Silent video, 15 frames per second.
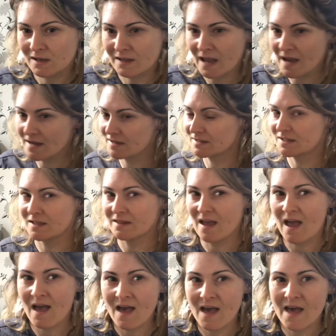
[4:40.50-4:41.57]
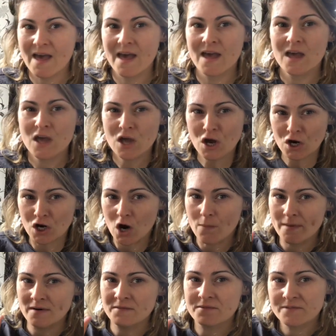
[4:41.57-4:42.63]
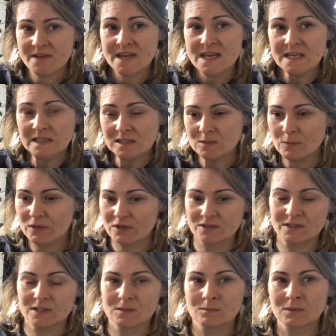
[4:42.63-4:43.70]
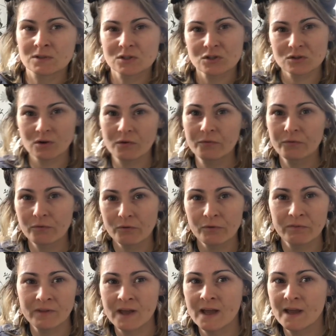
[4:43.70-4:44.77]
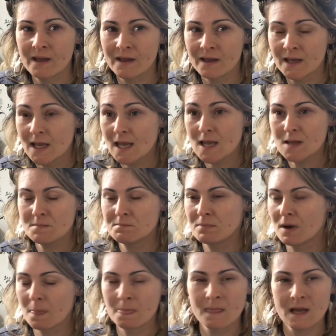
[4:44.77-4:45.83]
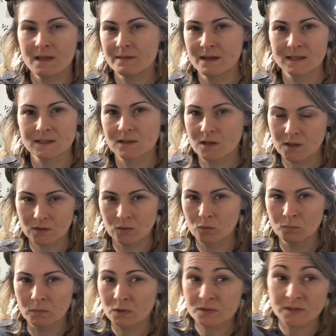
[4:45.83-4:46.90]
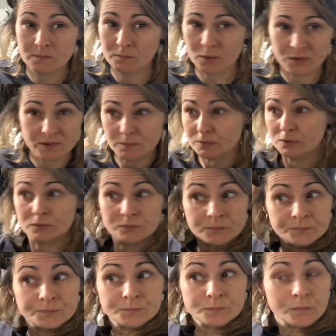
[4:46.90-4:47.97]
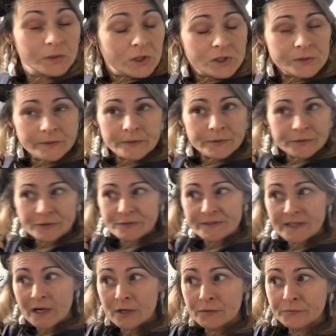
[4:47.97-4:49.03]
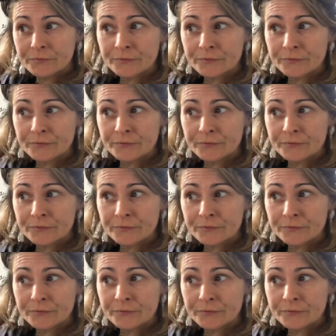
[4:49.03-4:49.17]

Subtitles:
cater to the hair, go in V's because it's much softer on the hair, but that's like almost impossible when you're doing it on yourself.